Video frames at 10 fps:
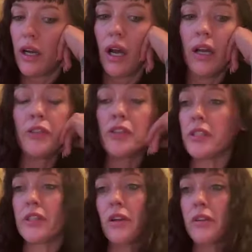I
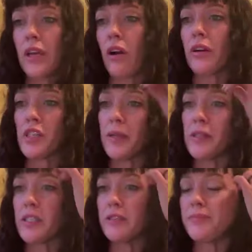understand they are
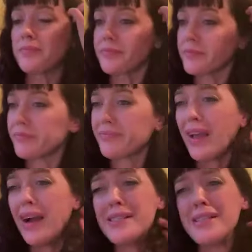expensive.
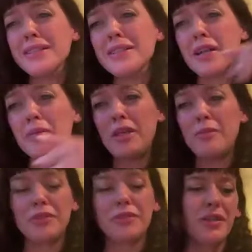I see a lot of
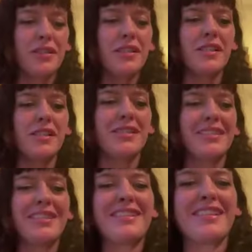people though, and this
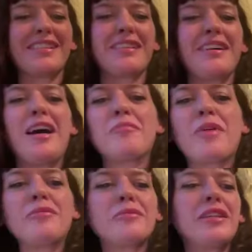is I'm
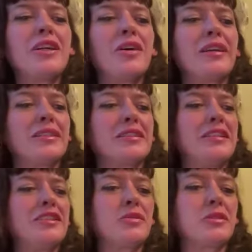probably going
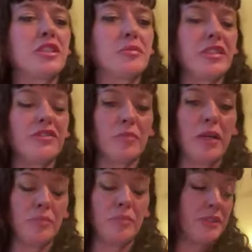into a little bit of a
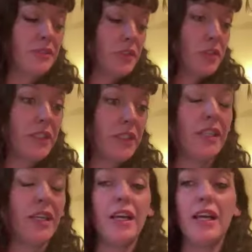pet peeve early.
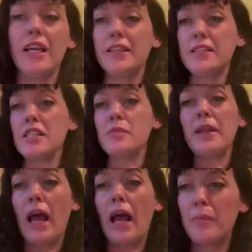This has
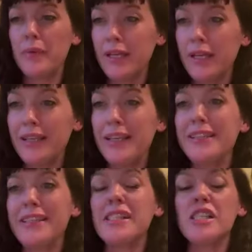been happening.
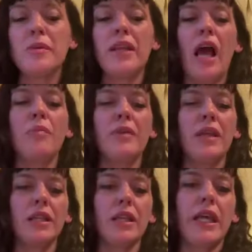This has been
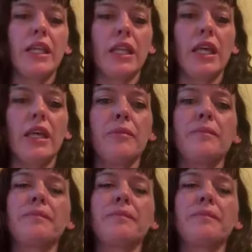happening lately